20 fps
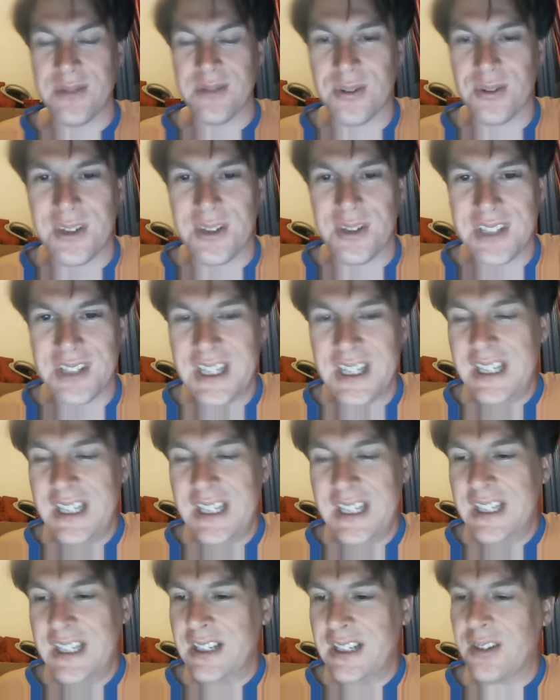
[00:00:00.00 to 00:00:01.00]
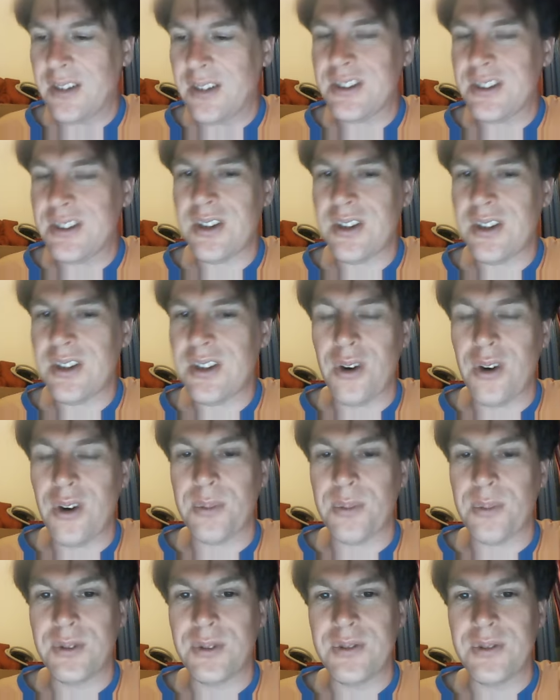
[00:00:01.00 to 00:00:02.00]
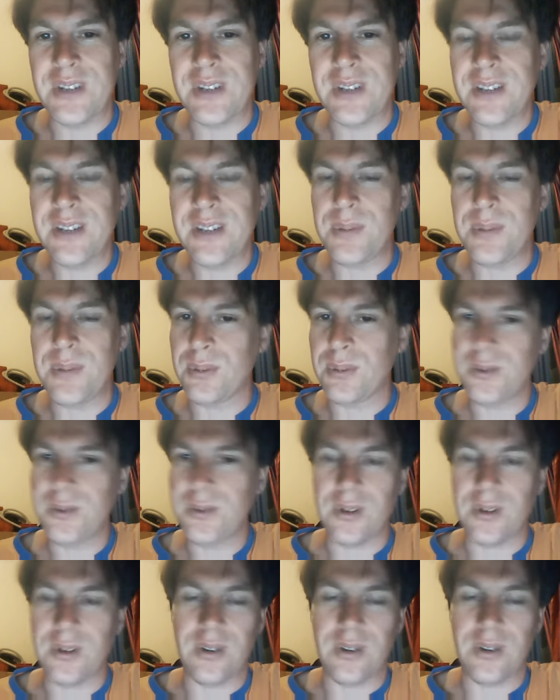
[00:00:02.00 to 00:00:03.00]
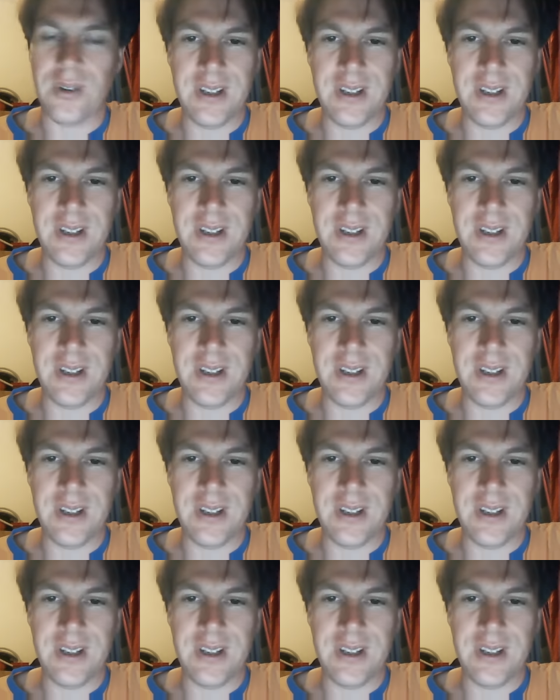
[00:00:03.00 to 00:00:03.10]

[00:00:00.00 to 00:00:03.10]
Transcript: It's always, it's so horrible to hear people talk